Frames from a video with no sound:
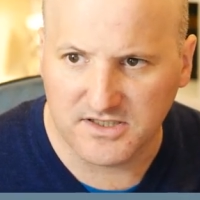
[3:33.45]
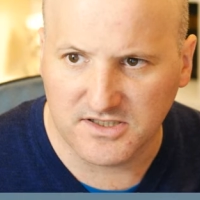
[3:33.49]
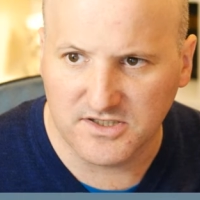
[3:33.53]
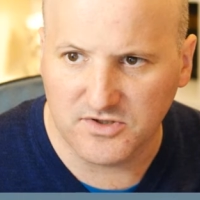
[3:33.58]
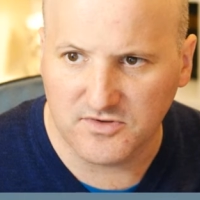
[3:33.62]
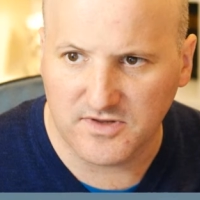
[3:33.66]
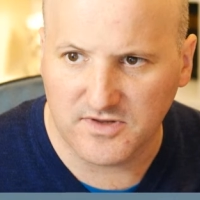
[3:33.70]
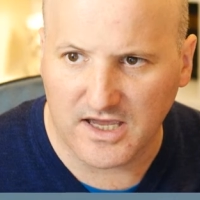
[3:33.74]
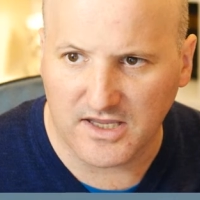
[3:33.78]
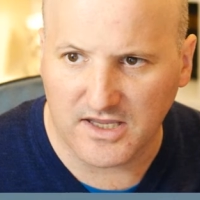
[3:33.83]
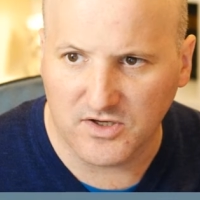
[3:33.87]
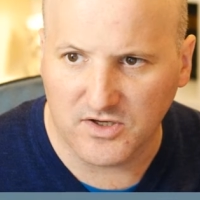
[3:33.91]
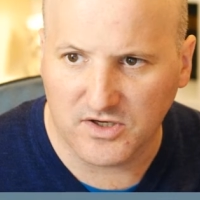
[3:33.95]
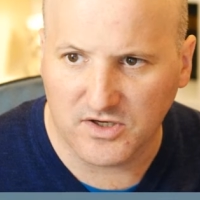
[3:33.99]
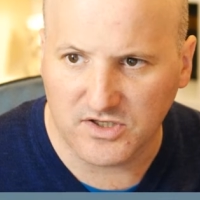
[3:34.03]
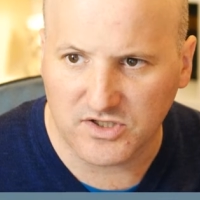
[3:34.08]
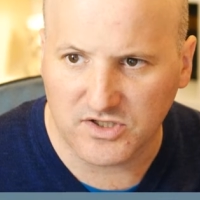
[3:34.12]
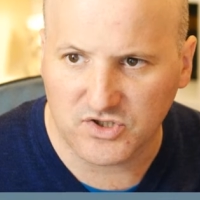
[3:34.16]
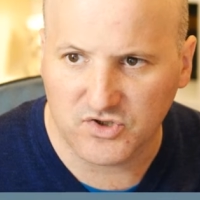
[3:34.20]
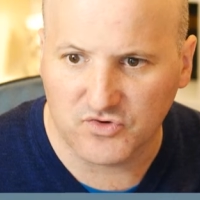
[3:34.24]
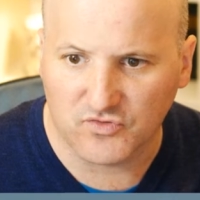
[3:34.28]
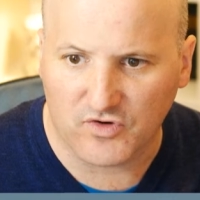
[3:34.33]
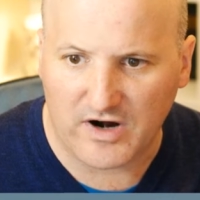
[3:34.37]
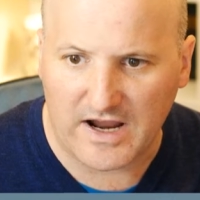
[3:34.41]
To do that, you can
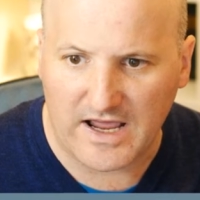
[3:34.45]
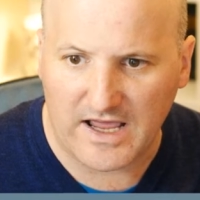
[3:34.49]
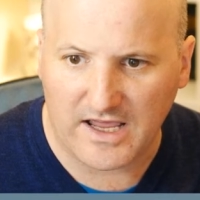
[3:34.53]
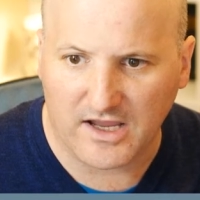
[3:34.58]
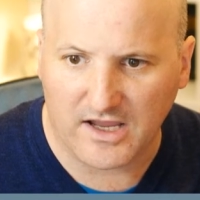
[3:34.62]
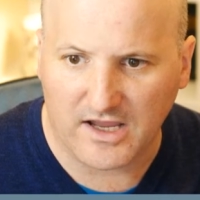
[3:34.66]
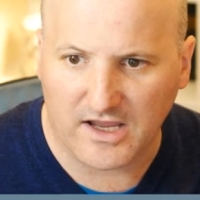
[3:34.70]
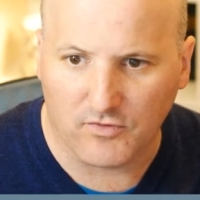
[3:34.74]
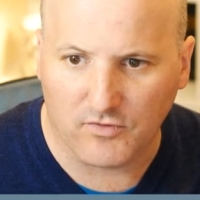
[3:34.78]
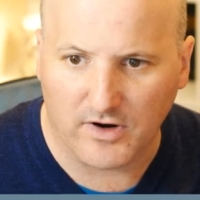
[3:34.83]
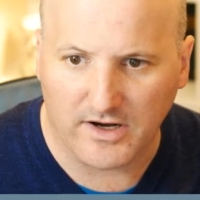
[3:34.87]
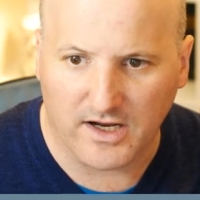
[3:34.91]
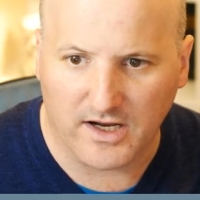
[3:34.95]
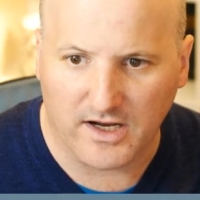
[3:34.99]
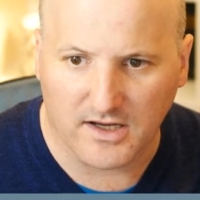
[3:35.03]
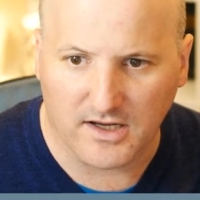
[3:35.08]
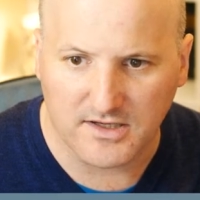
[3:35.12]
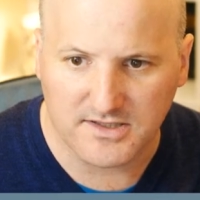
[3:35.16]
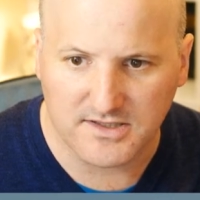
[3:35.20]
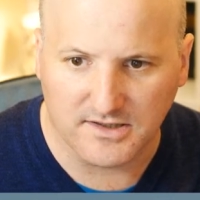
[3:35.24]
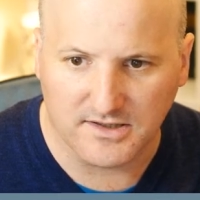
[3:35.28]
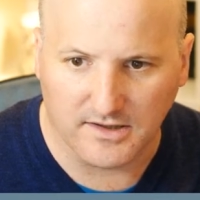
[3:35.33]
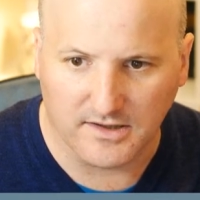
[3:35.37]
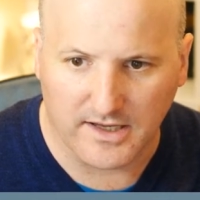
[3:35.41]
just drag right
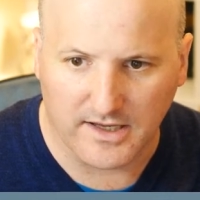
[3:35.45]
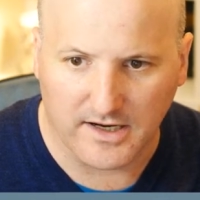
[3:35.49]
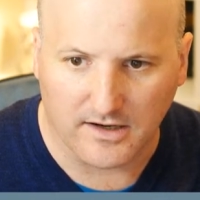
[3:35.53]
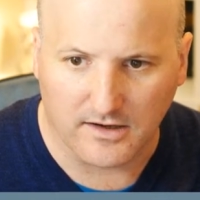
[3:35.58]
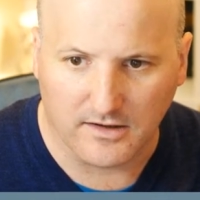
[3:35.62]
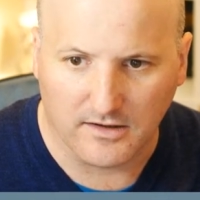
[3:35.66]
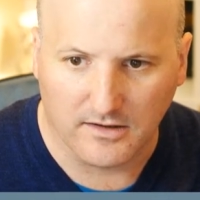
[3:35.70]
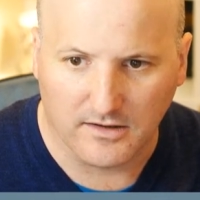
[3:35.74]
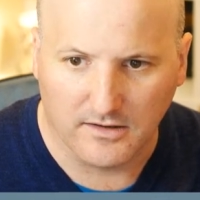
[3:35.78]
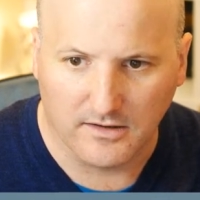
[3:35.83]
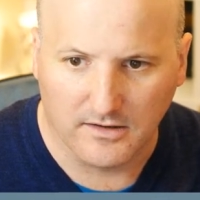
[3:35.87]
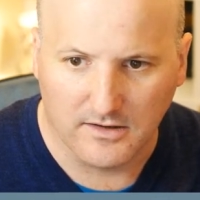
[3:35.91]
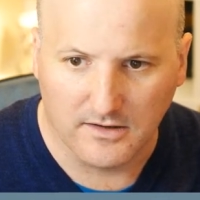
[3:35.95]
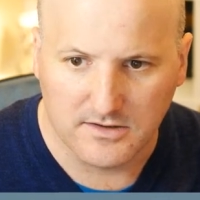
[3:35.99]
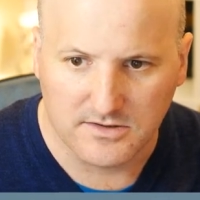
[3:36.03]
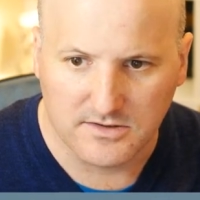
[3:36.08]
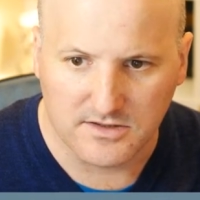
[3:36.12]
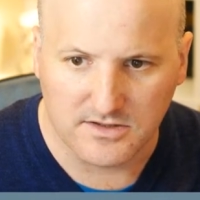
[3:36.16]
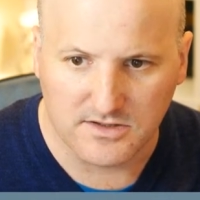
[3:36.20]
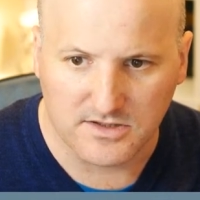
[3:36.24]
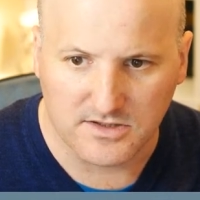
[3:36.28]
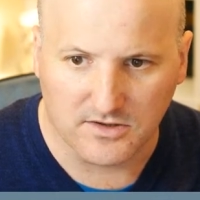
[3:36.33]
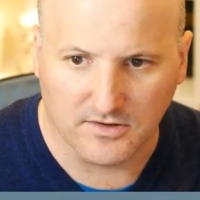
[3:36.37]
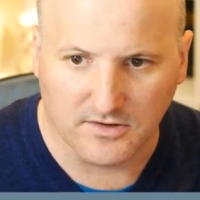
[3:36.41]
onto the layer.
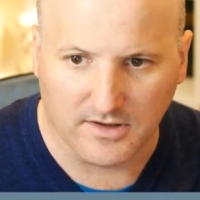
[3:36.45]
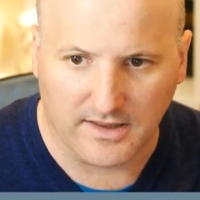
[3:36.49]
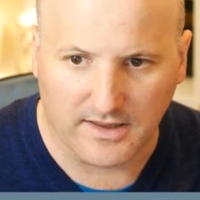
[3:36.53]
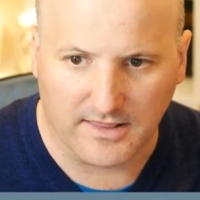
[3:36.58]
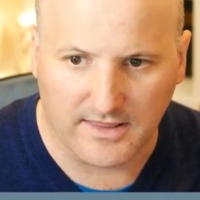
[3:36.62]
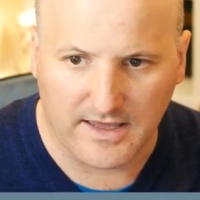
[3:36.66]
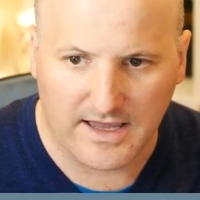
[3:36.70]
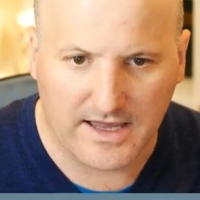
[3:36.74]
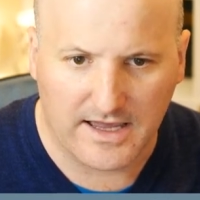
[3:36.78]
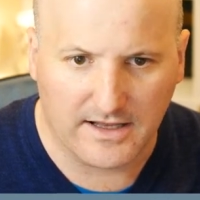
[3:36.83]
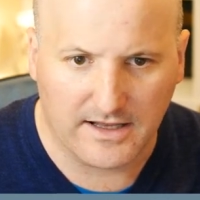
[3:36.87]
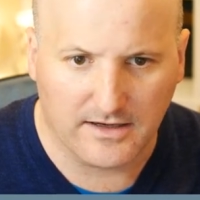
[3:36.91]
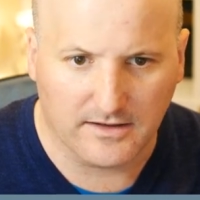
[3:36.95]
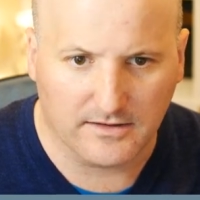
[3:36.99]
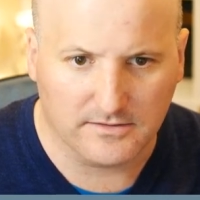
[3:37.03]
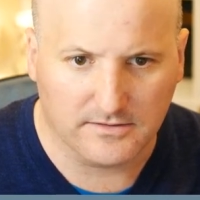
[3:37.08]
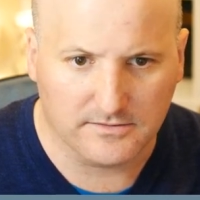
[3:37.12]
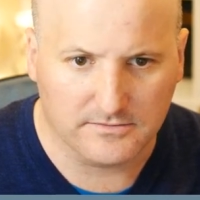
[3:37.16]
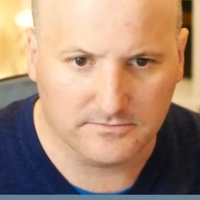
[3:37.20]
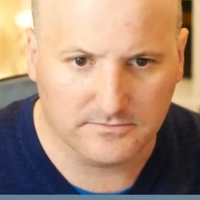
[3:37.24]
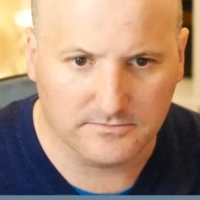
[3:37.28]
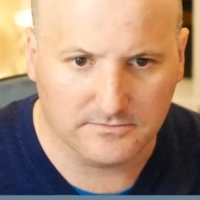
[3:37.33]
So you just go like that,